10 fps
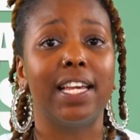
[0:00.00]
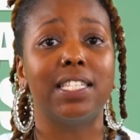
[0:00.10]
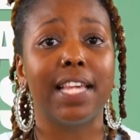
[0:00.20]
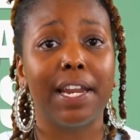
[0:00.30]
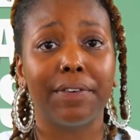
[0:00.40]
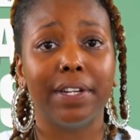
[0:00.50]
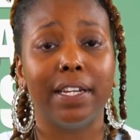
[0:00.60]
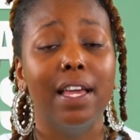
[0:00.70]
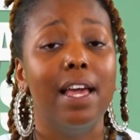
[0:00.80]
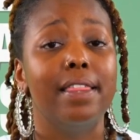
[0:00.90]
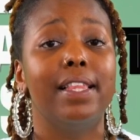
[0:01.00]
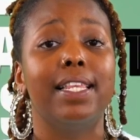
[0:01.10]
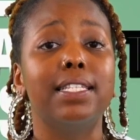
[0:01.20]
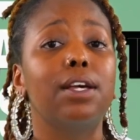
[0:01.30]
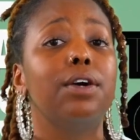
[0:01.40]
etc. The
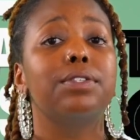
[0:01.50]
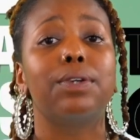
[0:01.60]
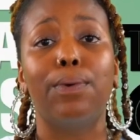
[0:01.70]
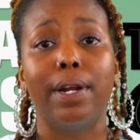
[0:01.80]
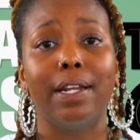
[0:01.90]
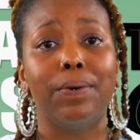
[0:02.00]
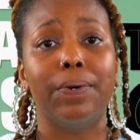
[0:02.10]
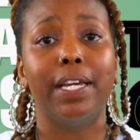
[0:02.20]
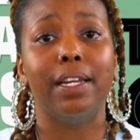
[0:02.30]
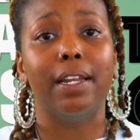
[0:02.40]
list goes on and on.